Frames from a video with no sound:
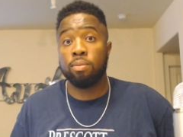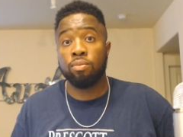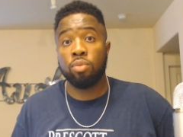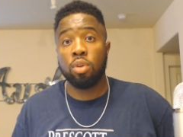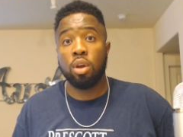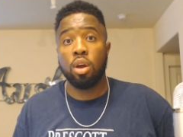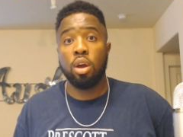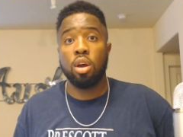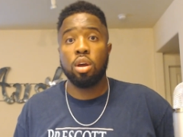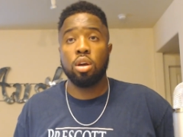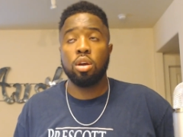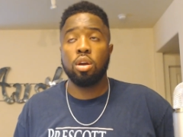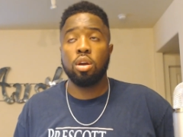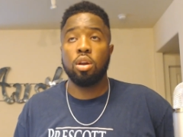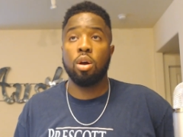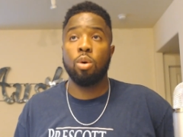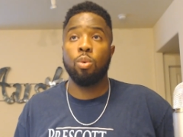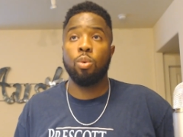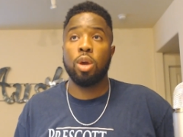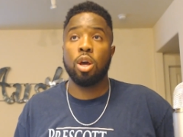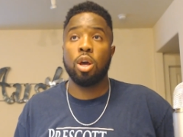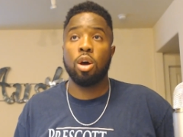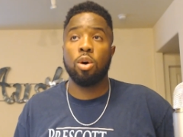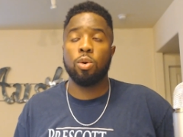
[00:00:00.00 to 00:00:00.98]
You know,
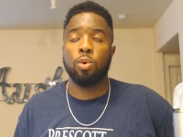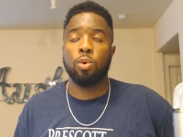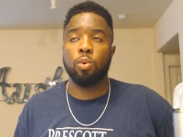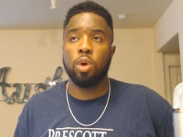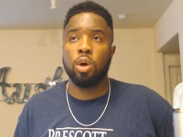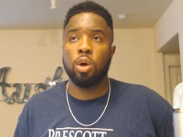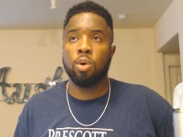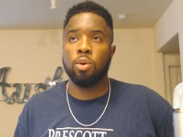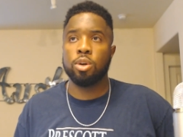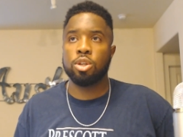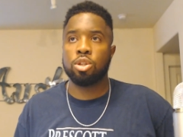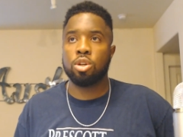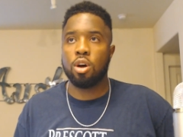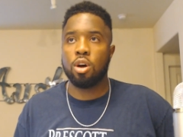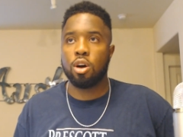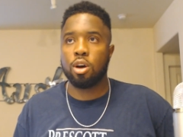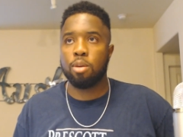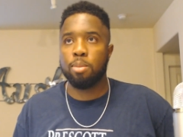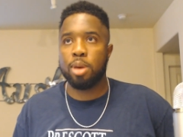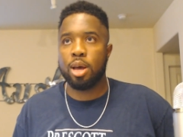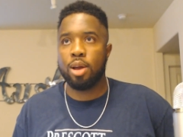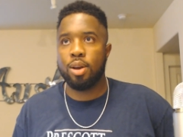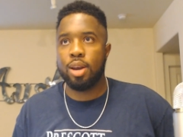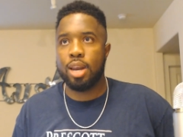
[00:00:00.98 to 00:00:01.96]
we always talk
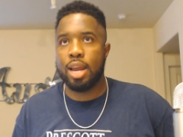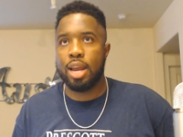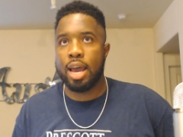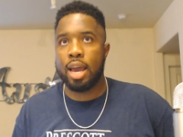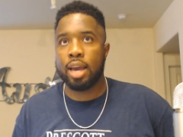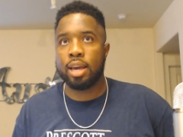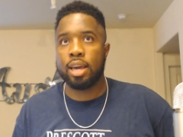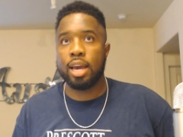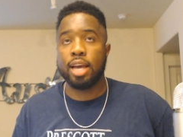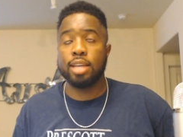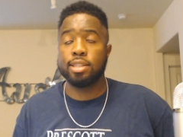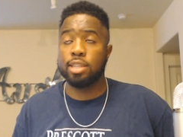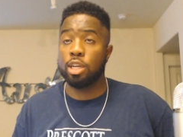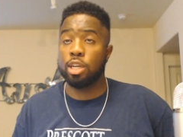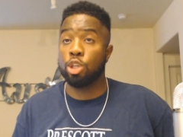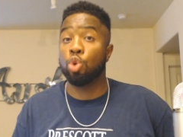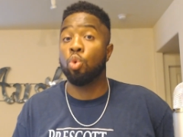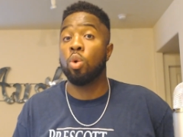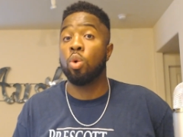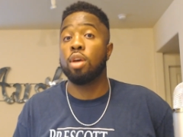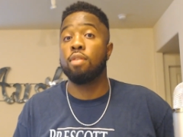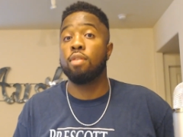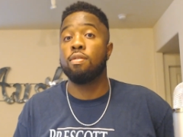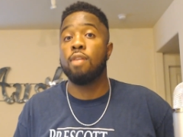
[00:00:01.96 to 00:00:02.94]
about Dak as a
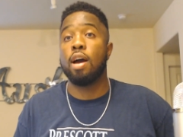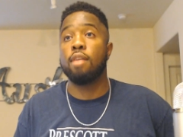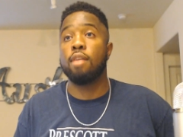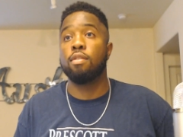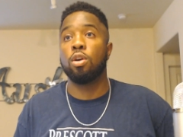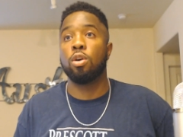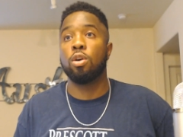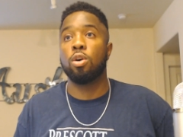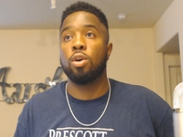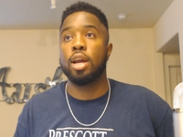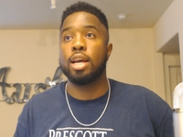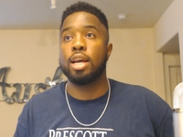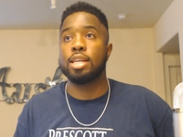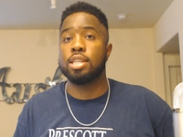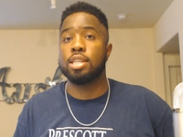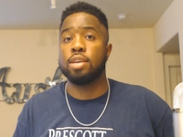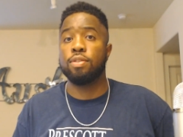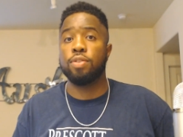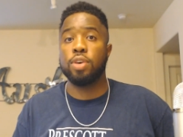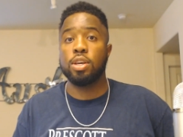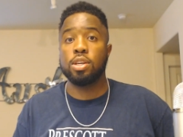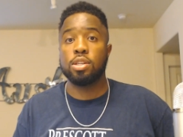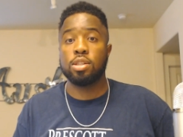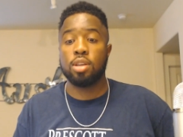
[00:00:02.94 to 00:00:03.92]
25-year-old as if
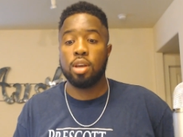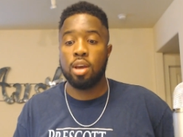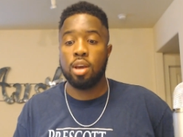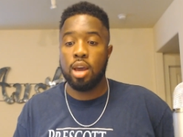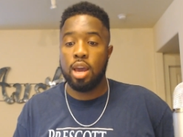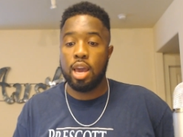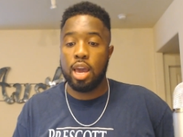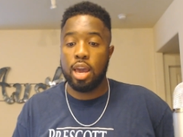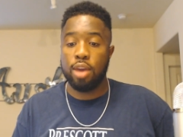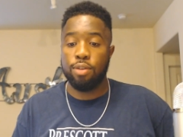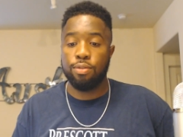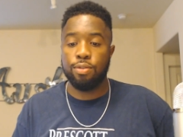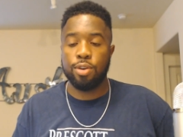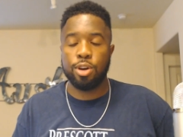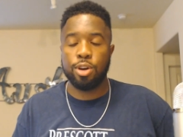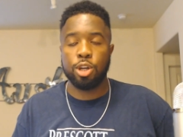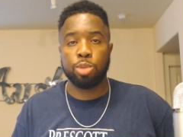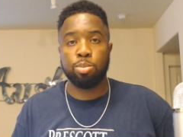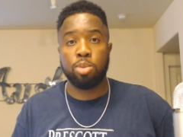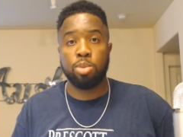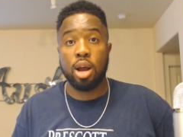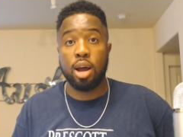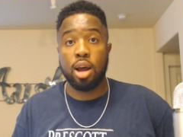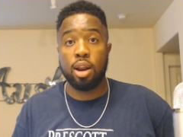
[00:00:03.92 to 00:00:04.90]
he's a finished
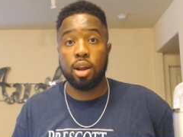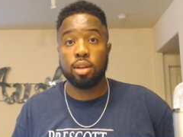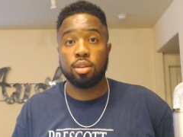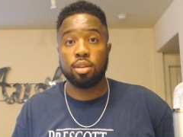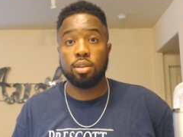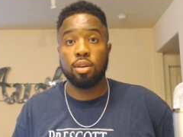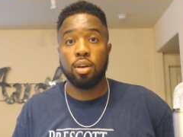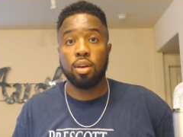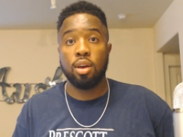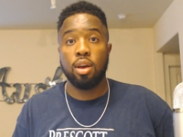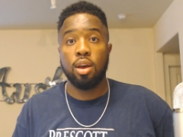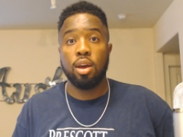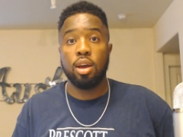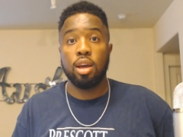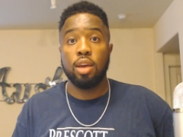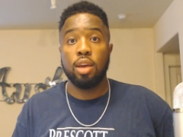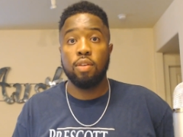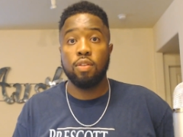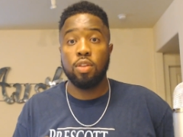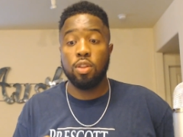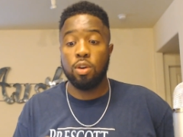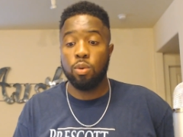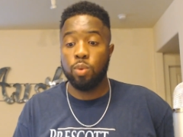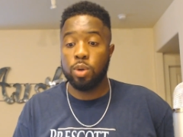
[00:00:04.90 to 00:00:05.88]
product. Even
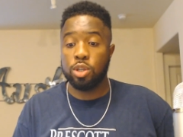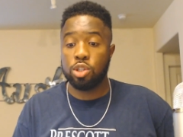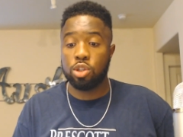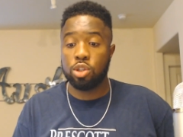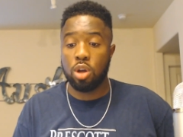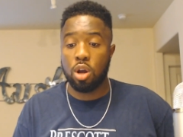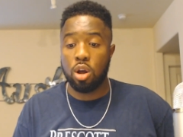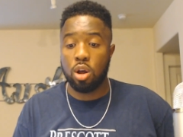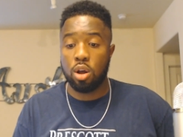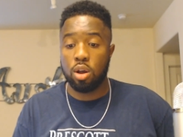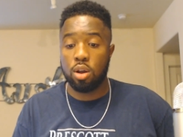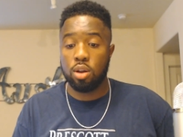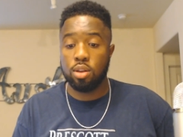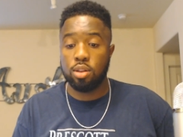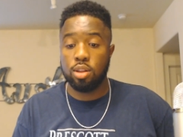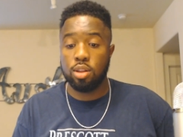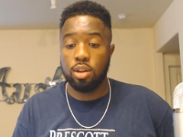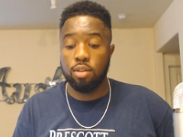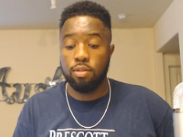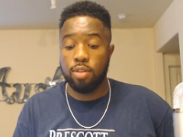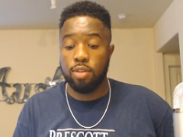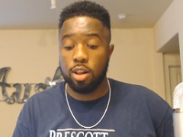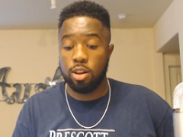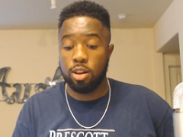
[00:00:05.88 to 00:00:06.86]
though we saw the
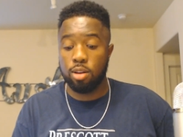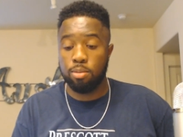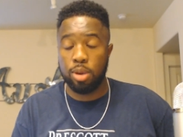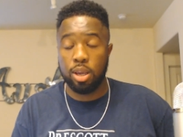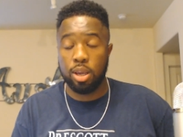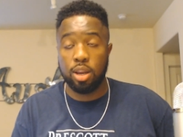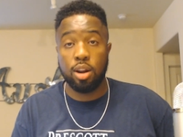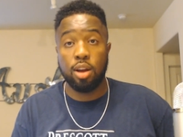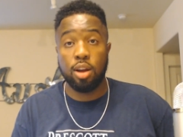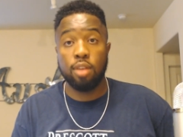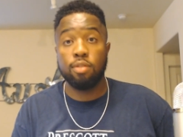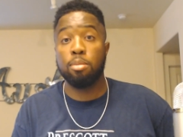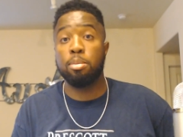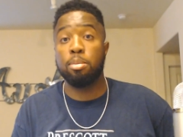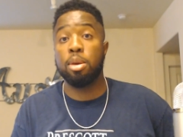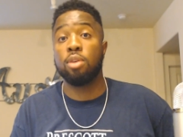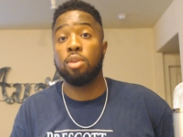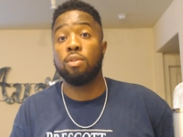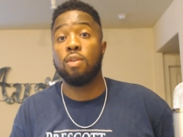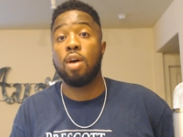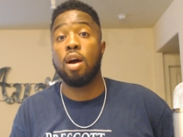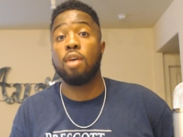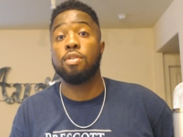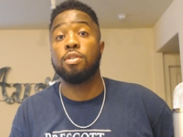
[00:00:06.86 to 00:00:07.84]
development of a Ben
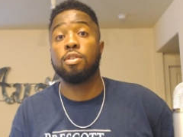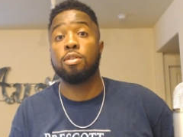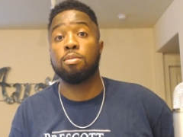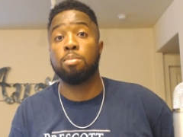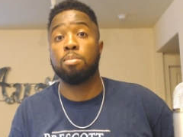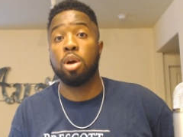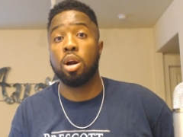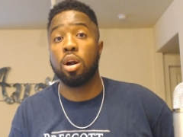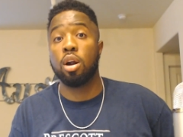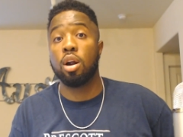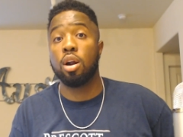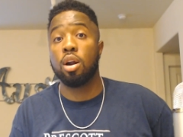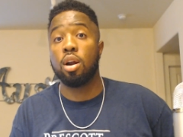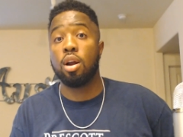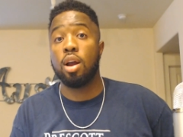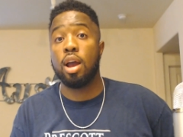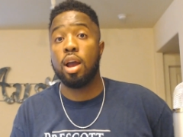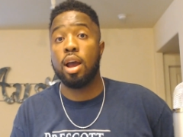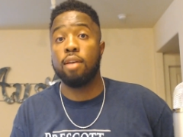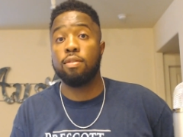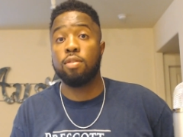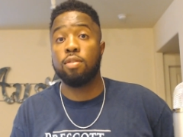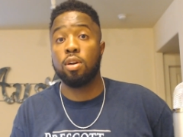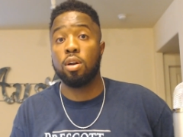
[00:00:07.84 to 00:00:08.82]
Roethlisberger
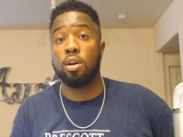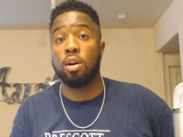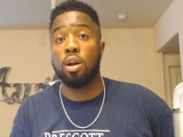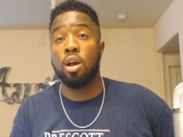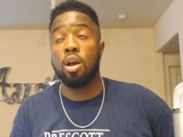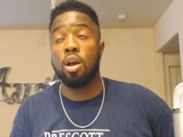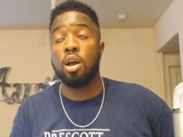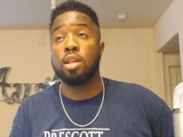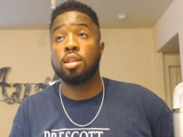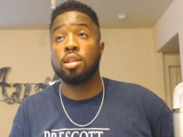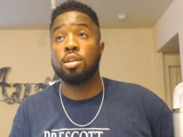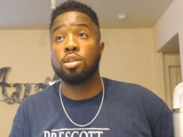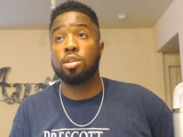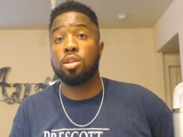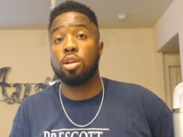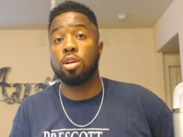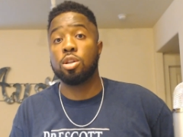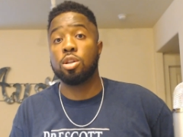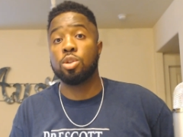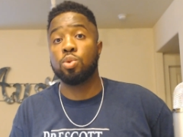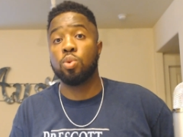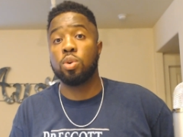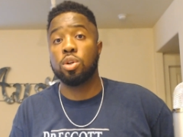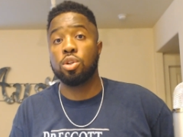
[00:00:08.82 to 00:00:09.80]
after the Steelers
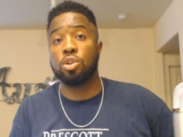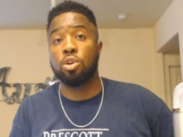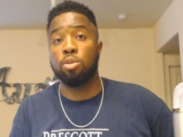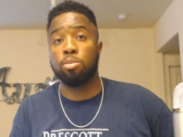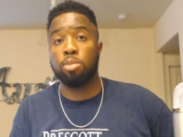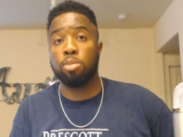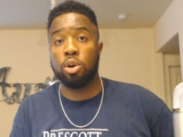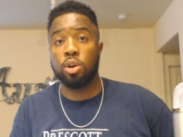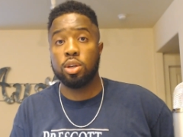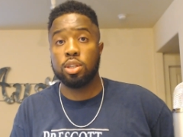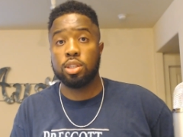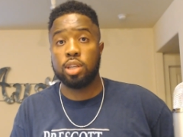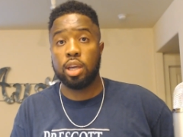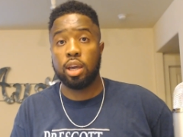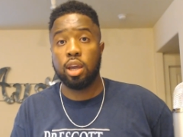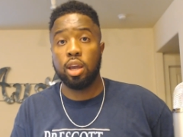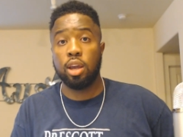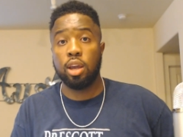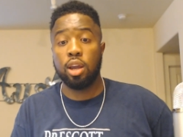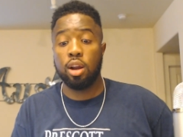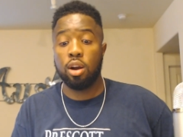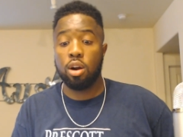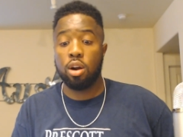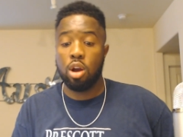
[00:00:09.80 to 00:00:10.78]
won a Super Bowl his second
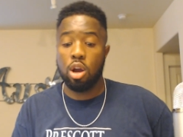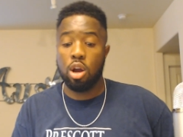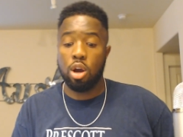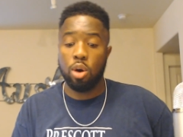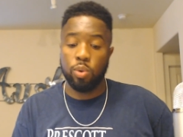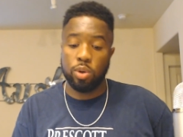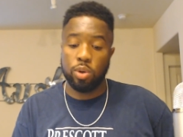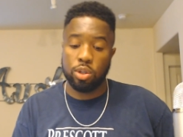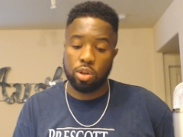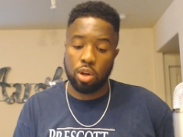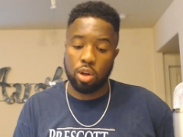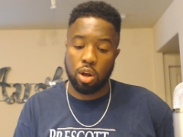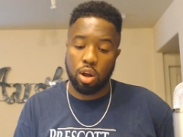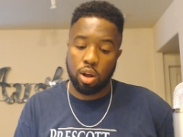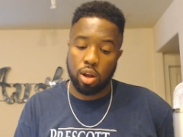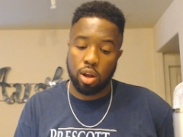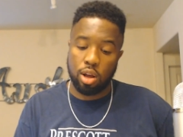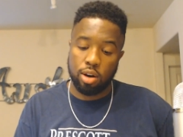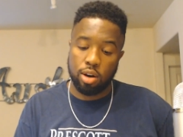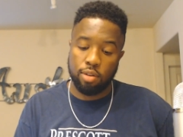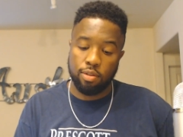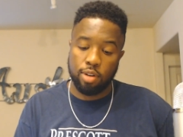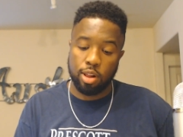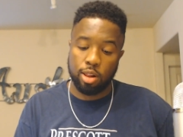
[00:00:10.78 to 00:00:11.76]
year. We saw a
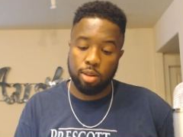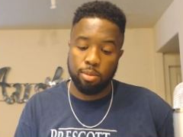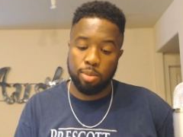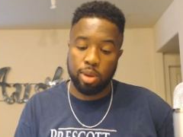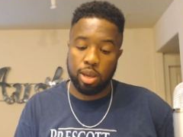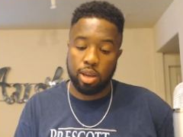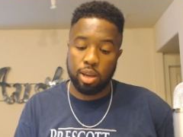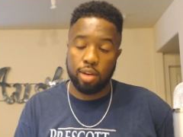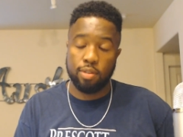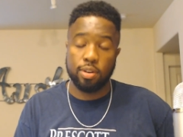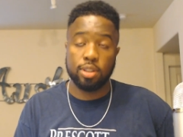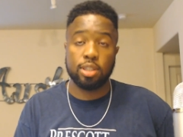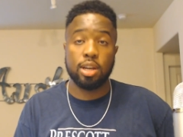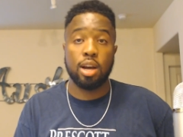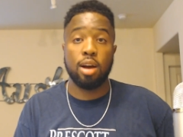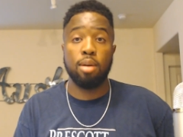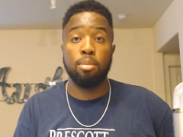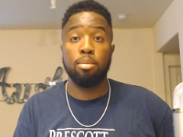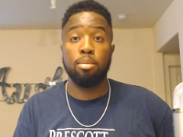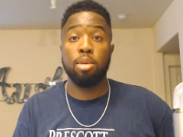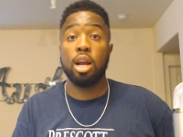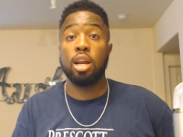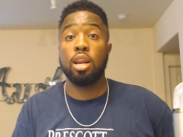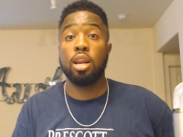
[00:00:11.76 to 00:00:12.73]
development of a Tom
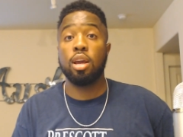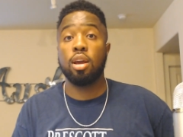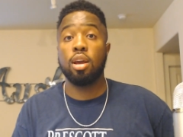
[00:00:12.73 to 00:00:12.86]
Brady.